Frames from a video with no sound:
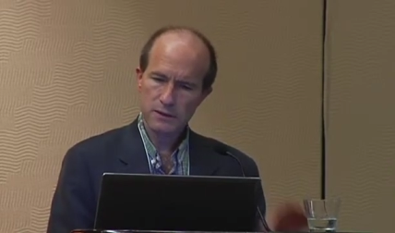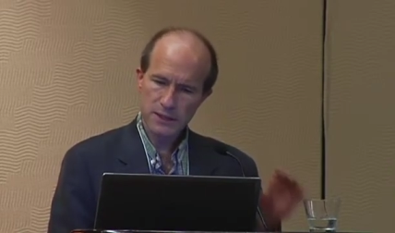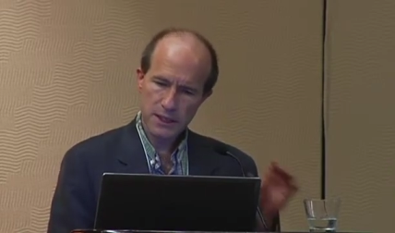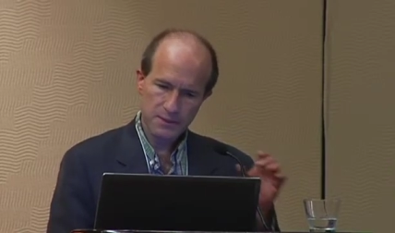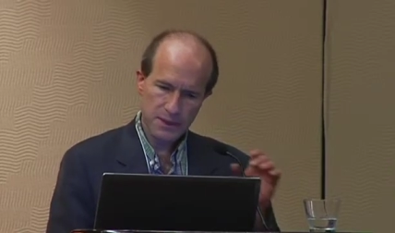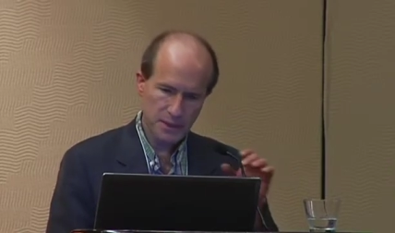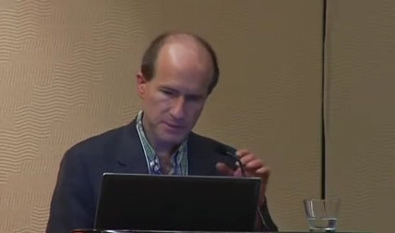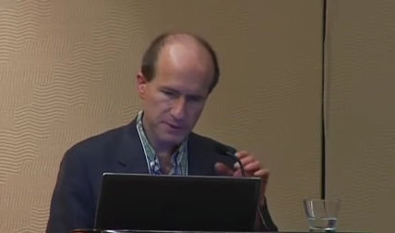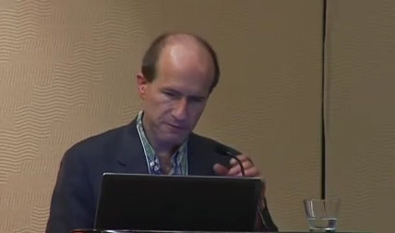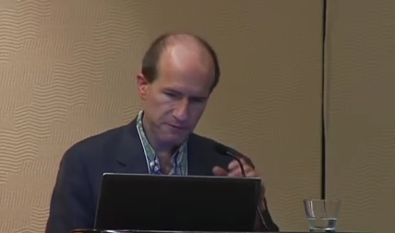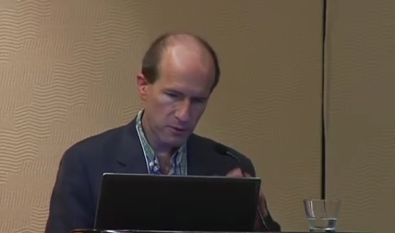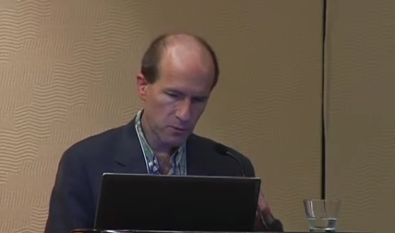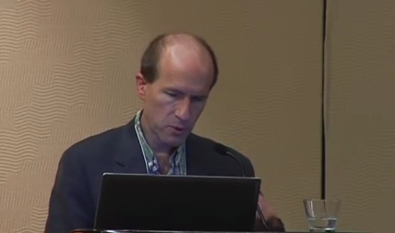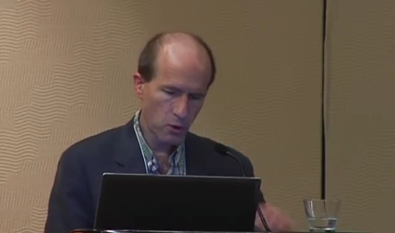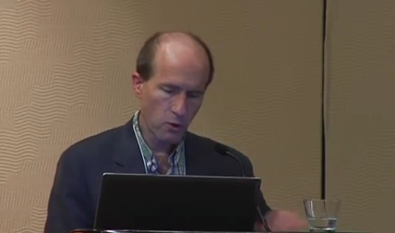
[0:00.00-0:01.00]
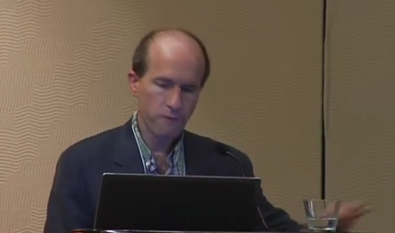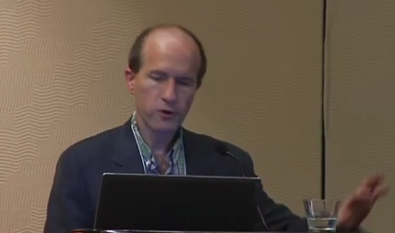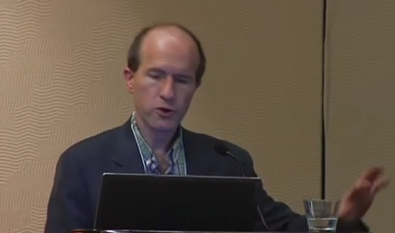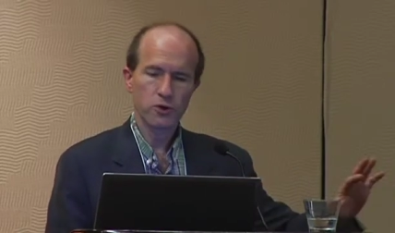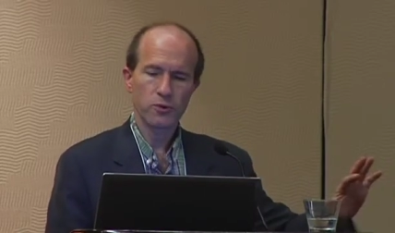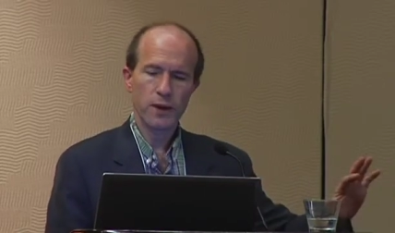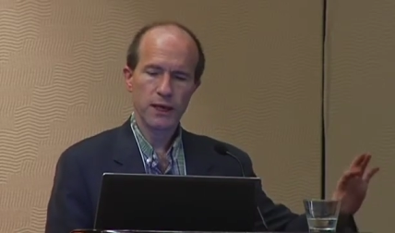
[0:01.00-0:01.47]
sometimes the foot will
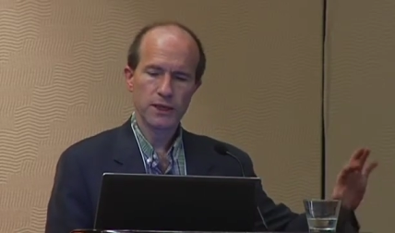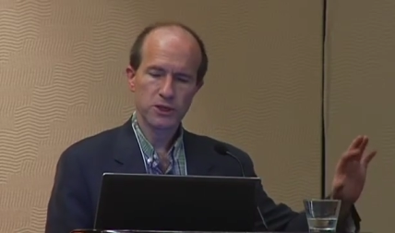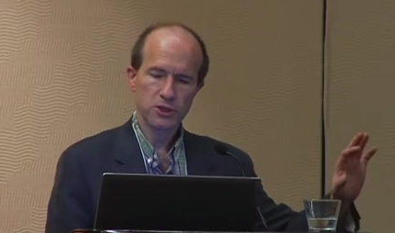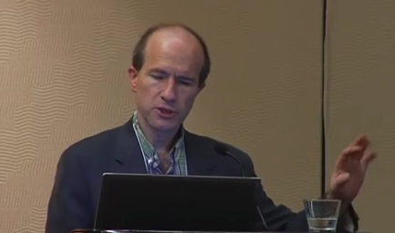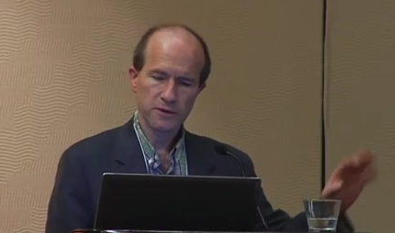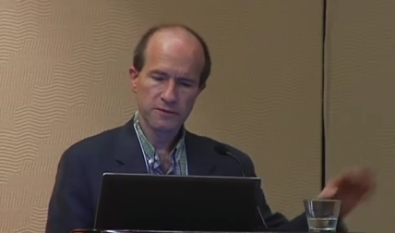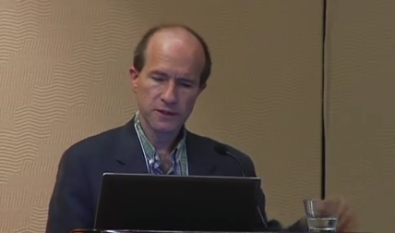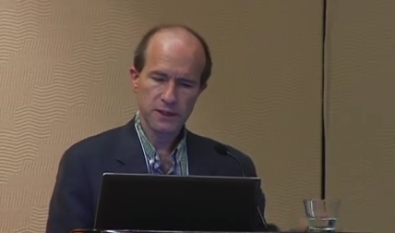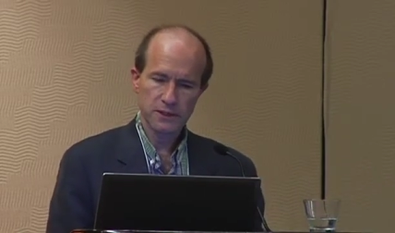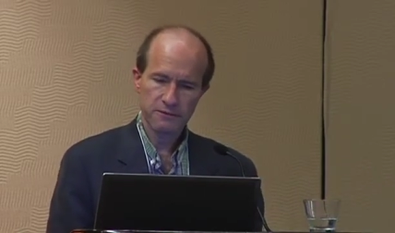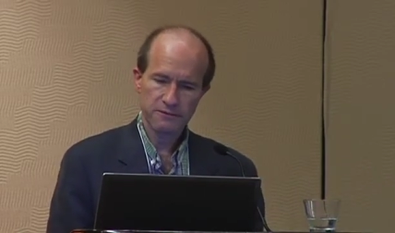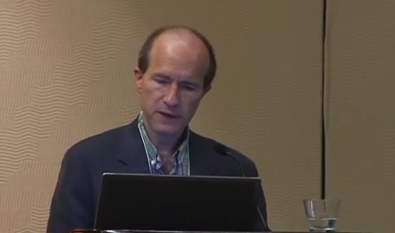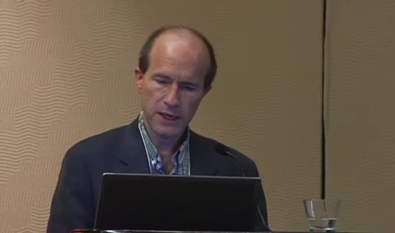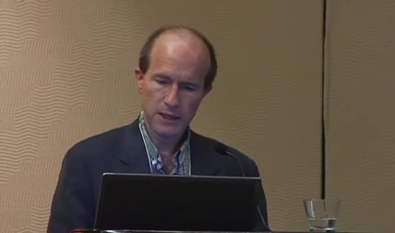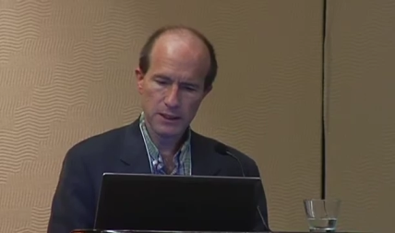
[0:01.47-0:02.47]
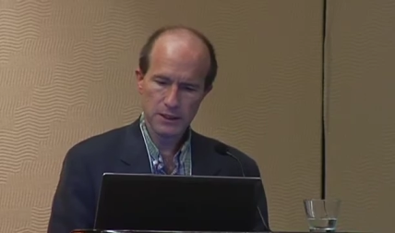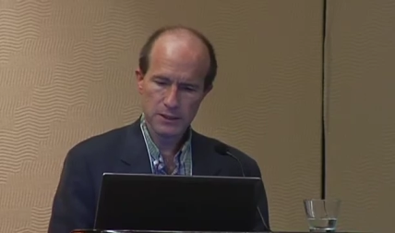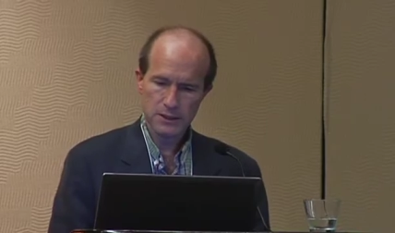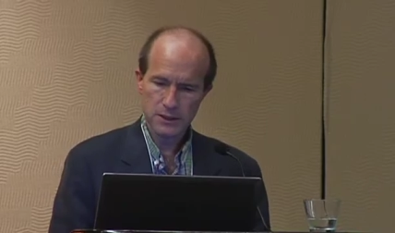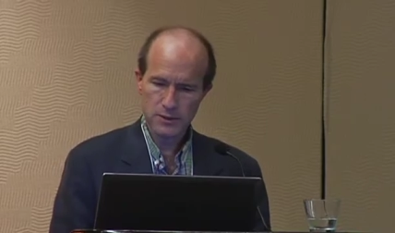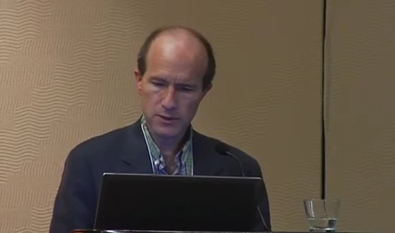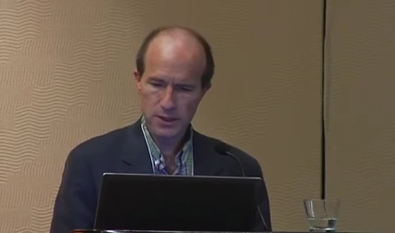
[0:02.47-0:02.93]
overcorrect and shift into
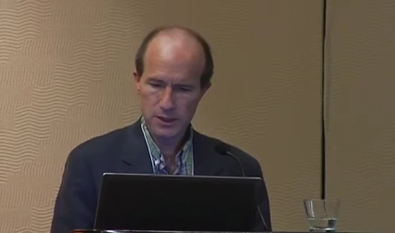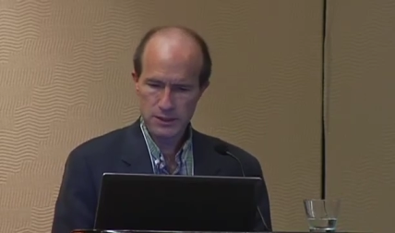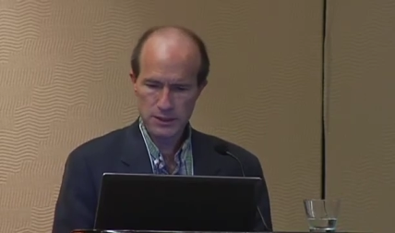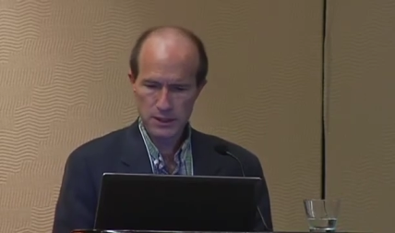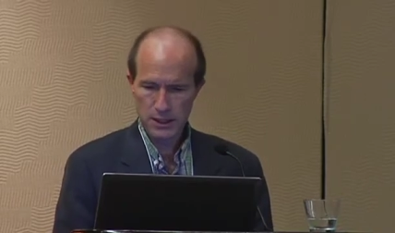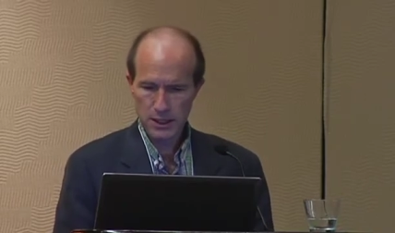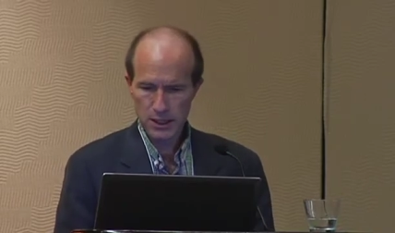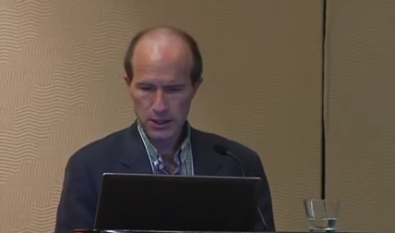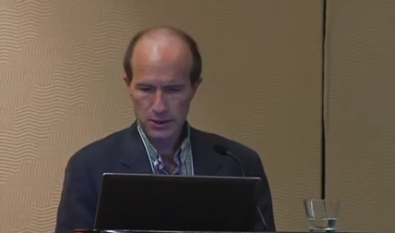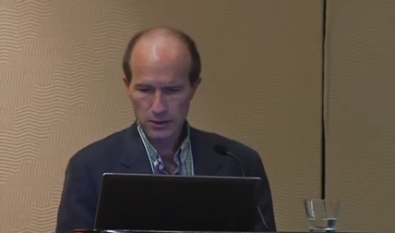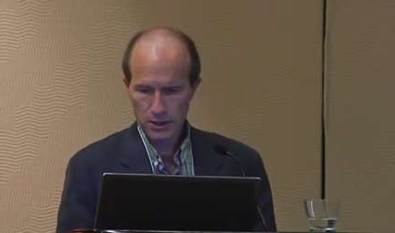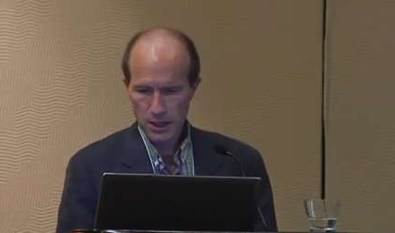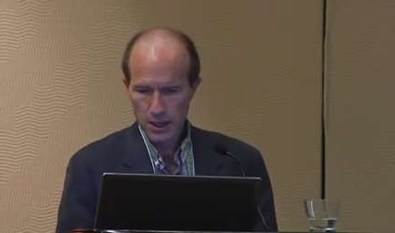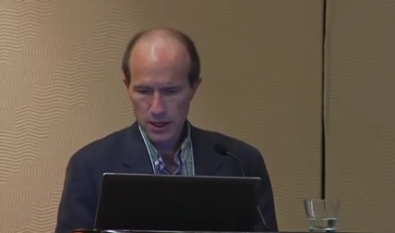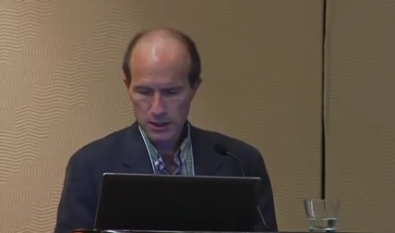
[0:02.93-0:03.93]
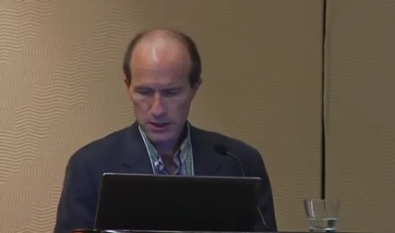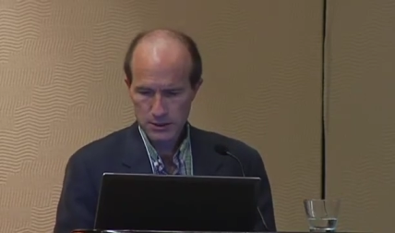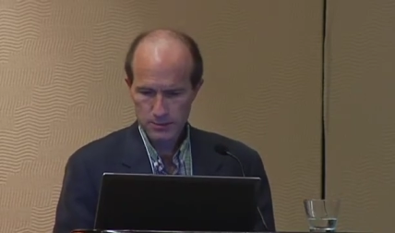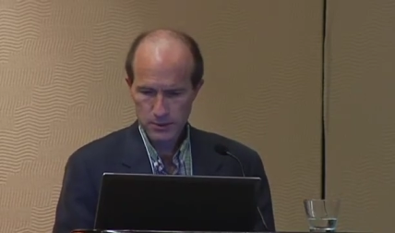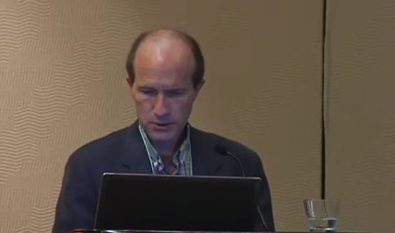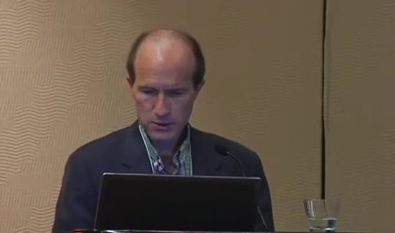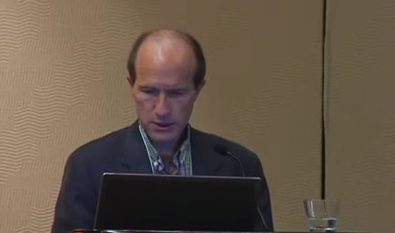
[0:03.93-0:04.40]
valgus, as you can see here. This
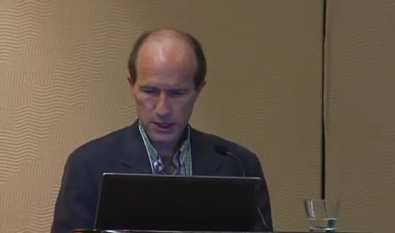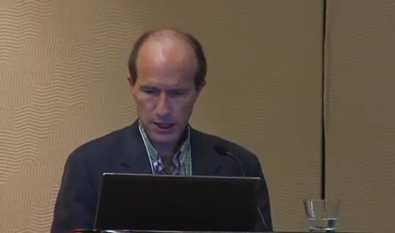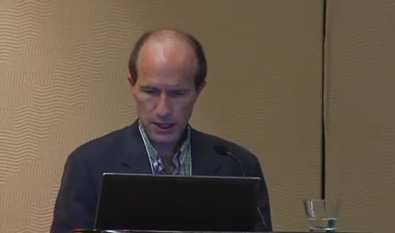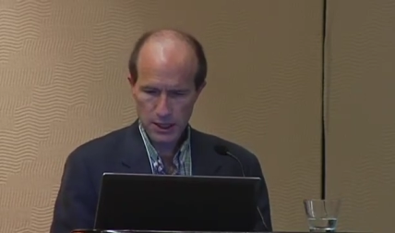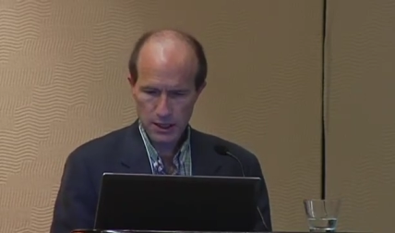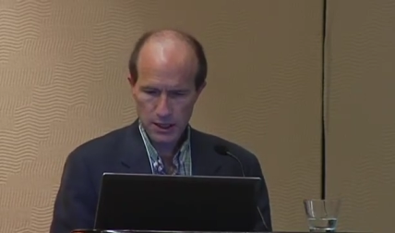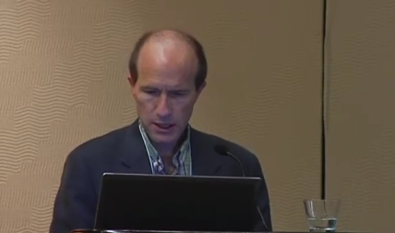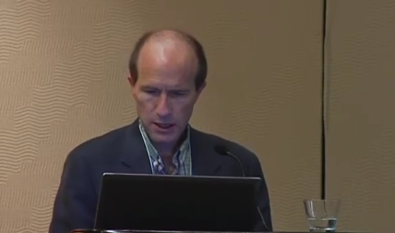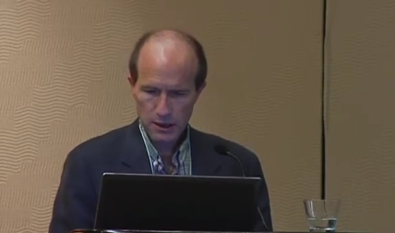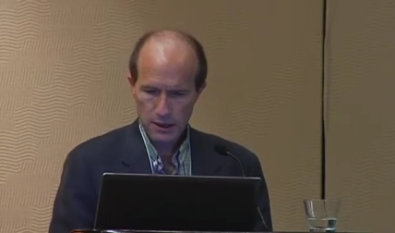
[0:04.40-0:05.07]
person had